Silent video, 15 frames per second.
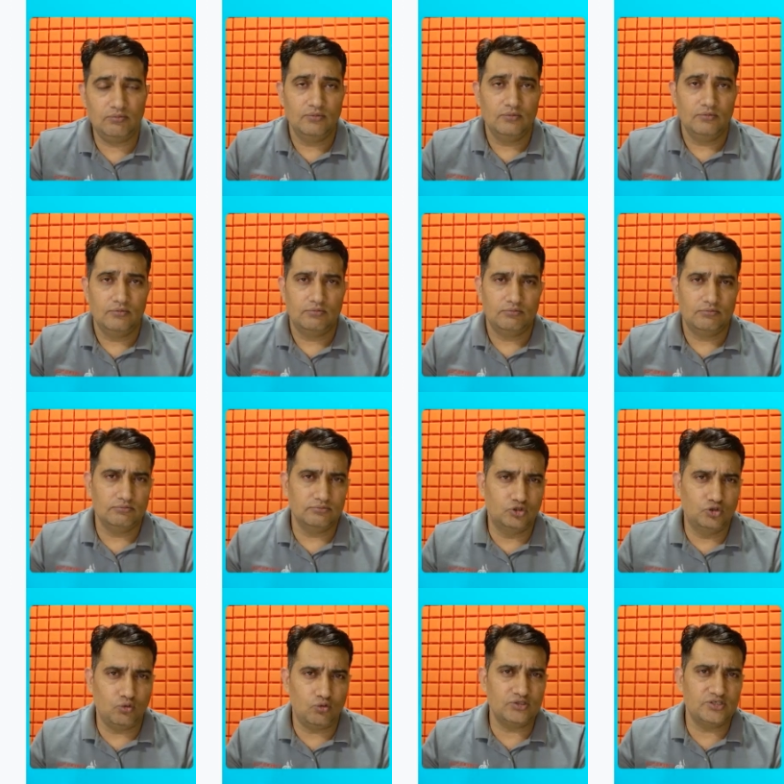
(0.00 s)
those data
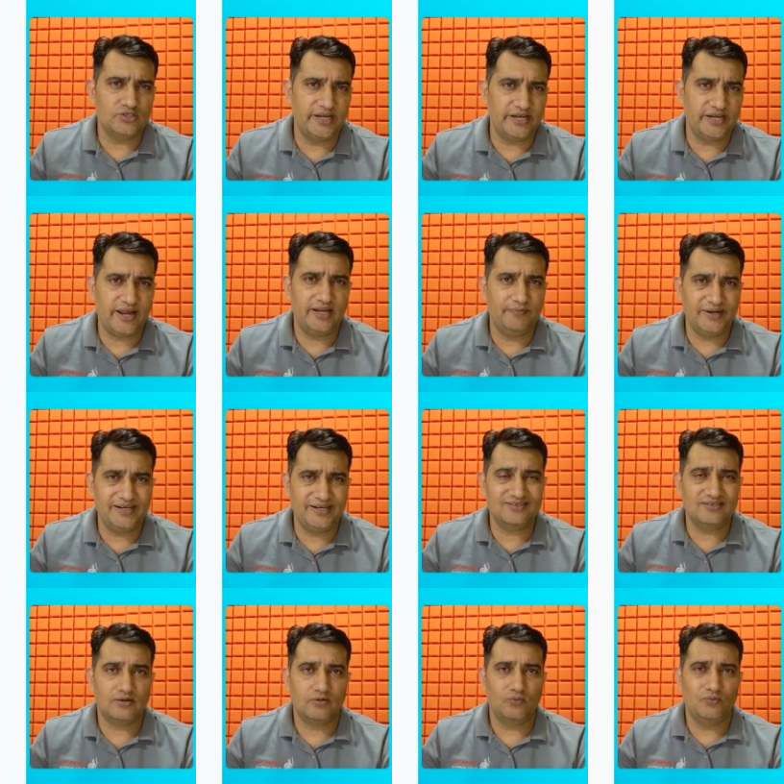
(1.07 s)
elements which can
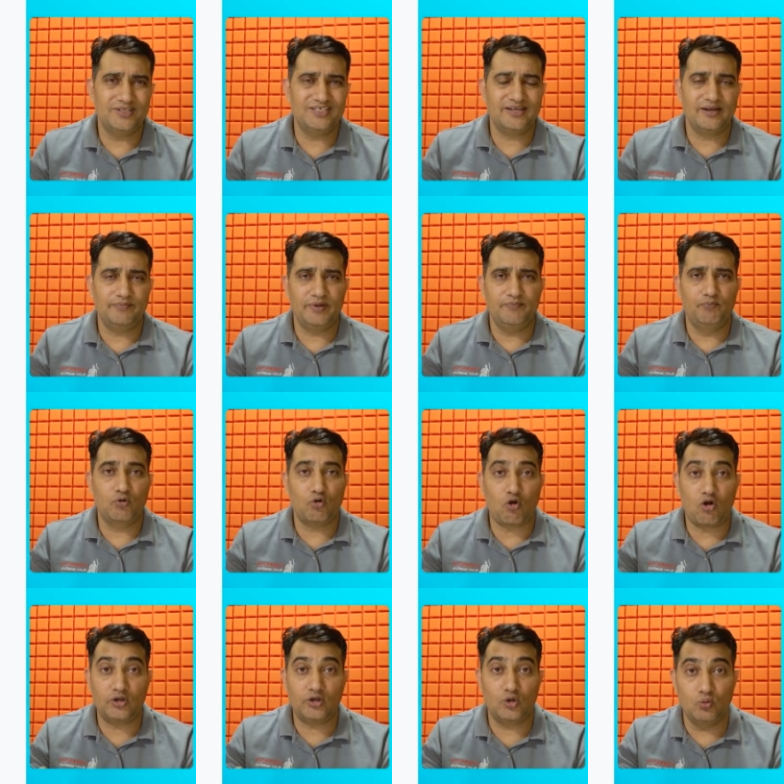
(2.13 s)
be brought
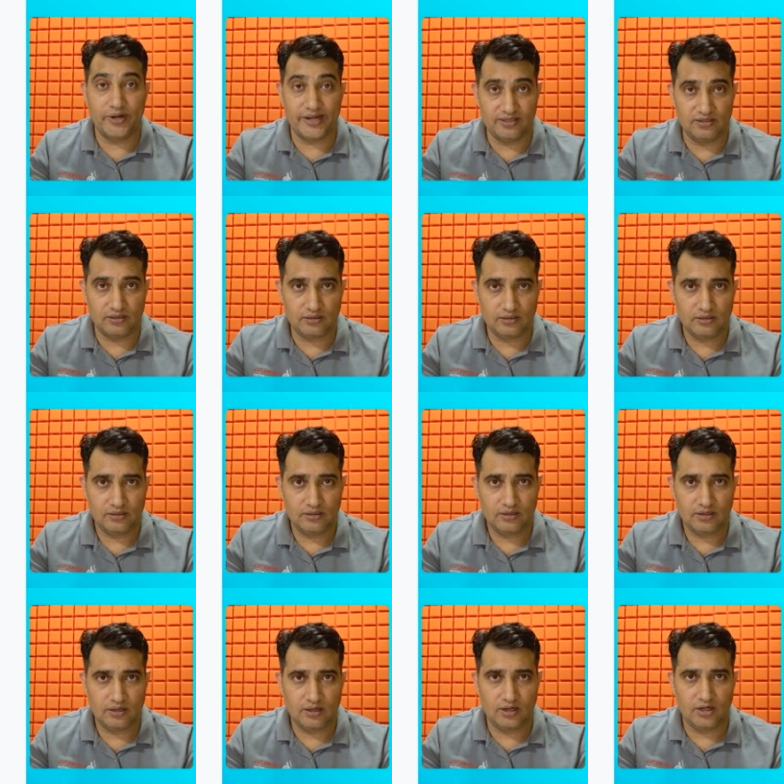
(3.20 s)
together
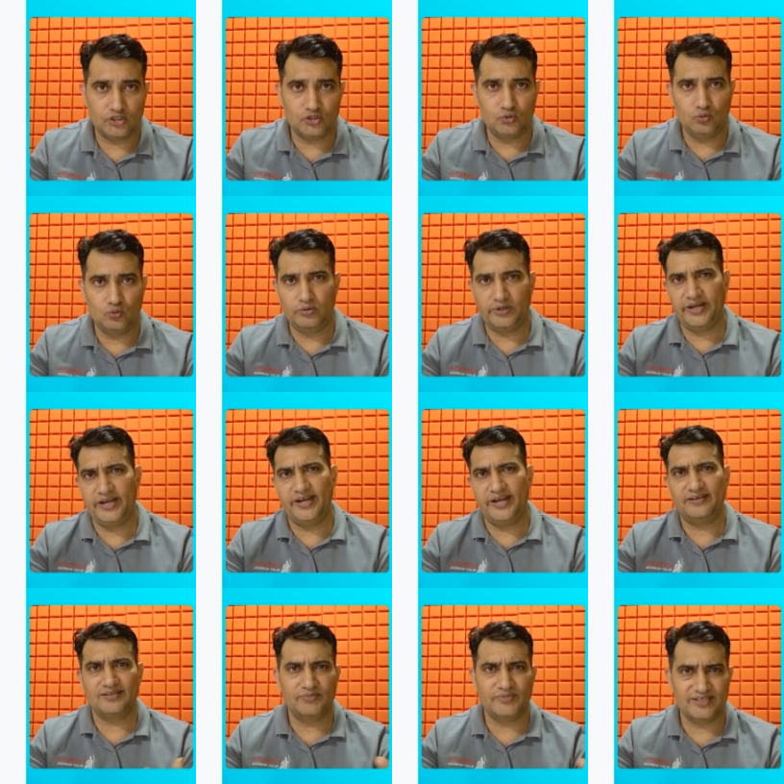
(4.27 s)
to create something
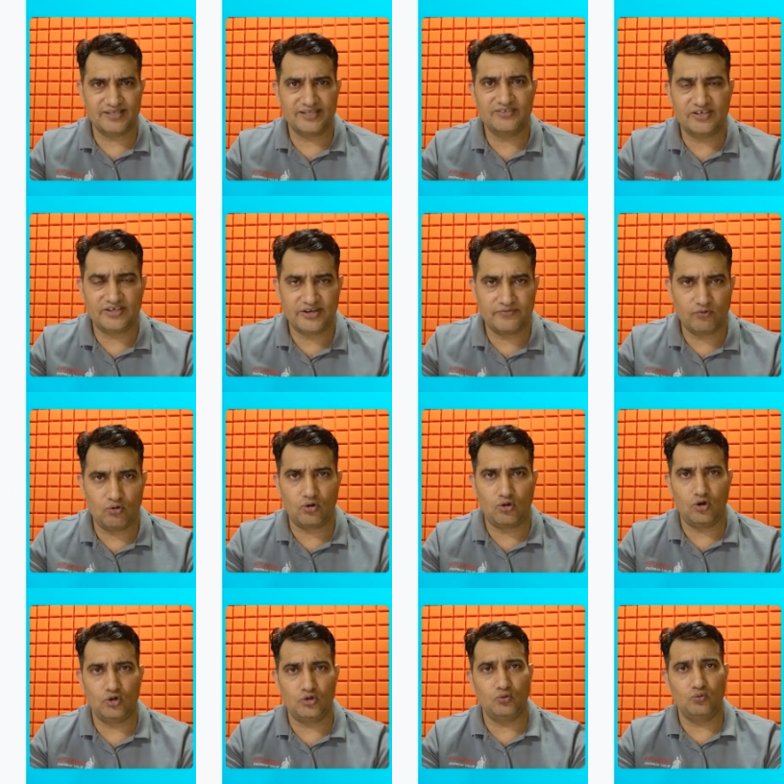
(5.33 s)
sensitive, or to
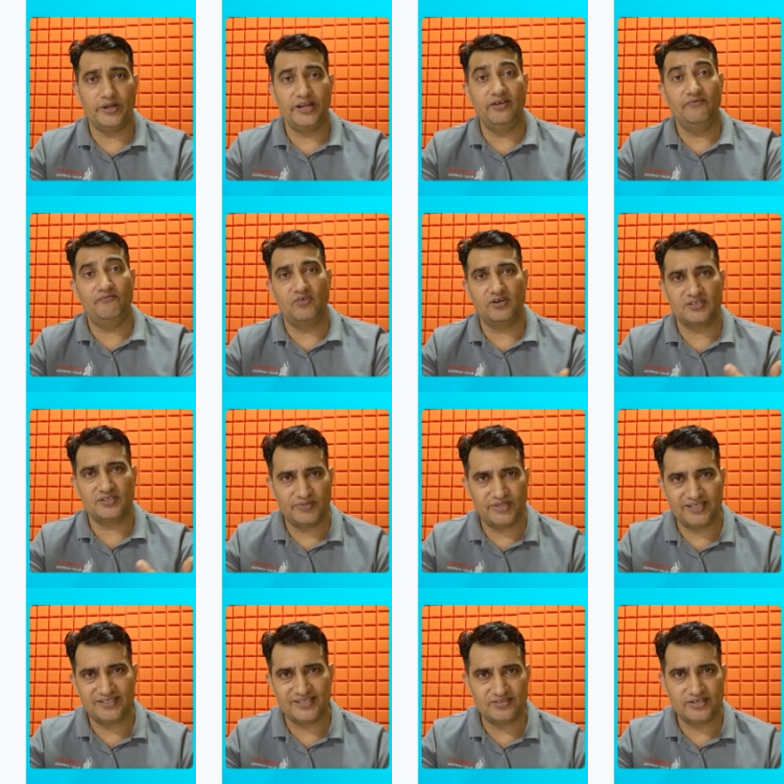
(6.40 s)
infer something sensitive.
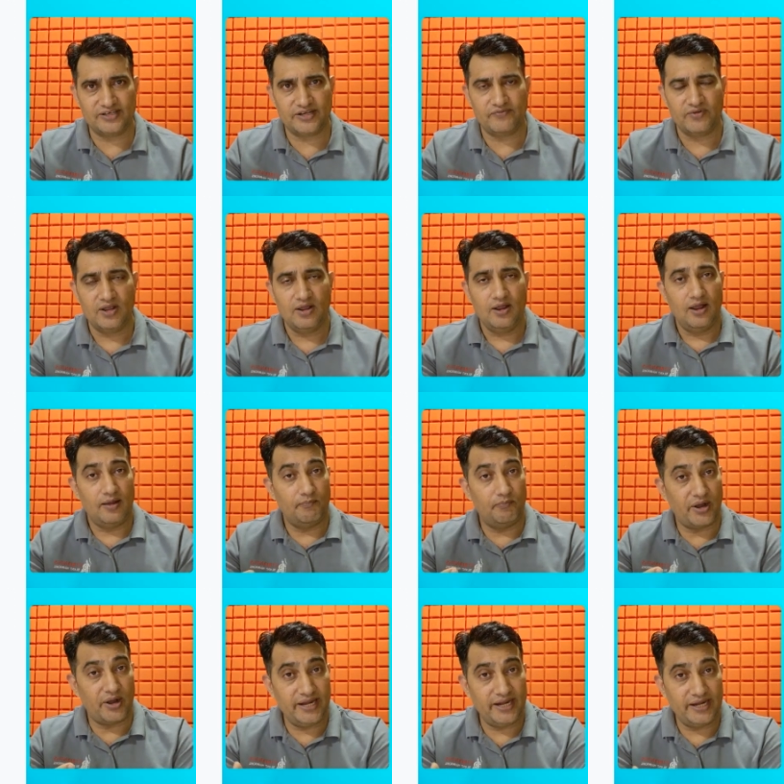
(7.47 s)
By
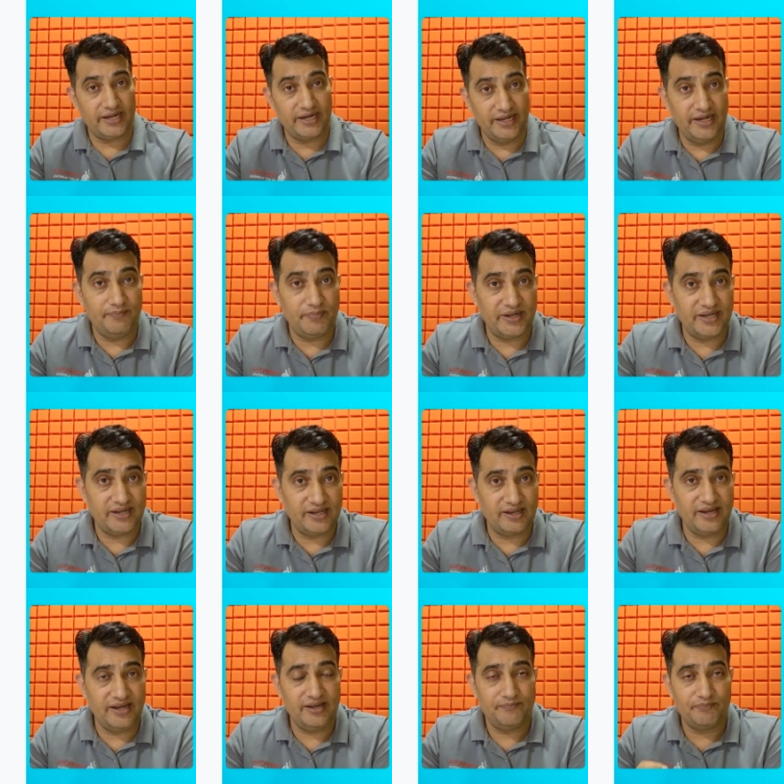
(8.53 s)
independently,
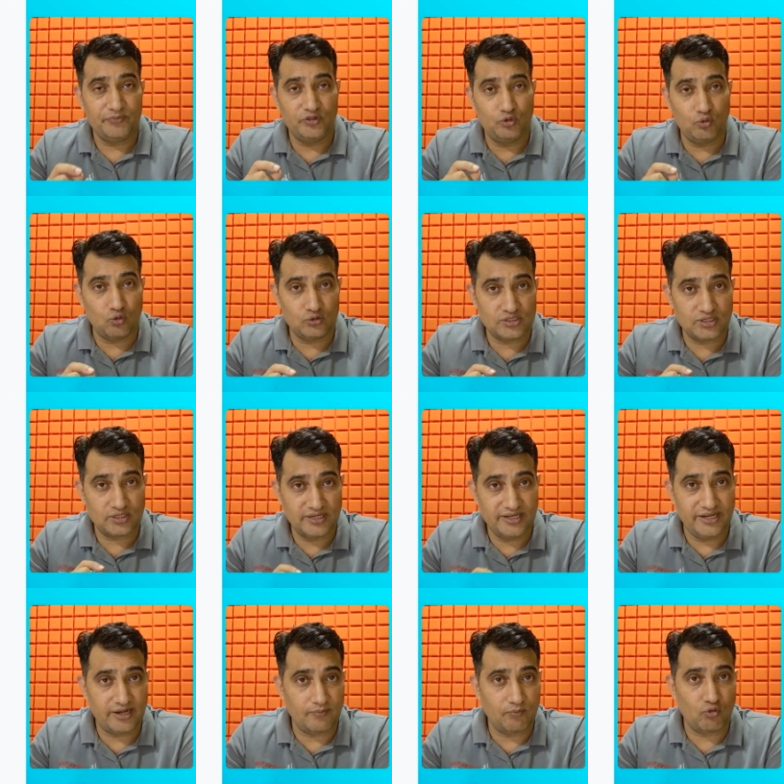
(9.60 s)
those data points
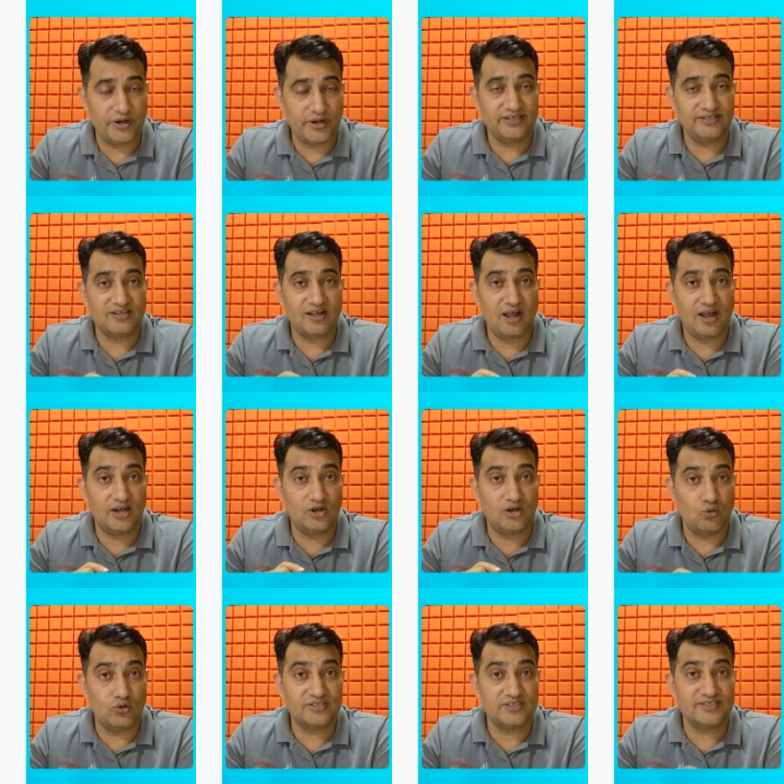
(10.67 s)
are not sensitive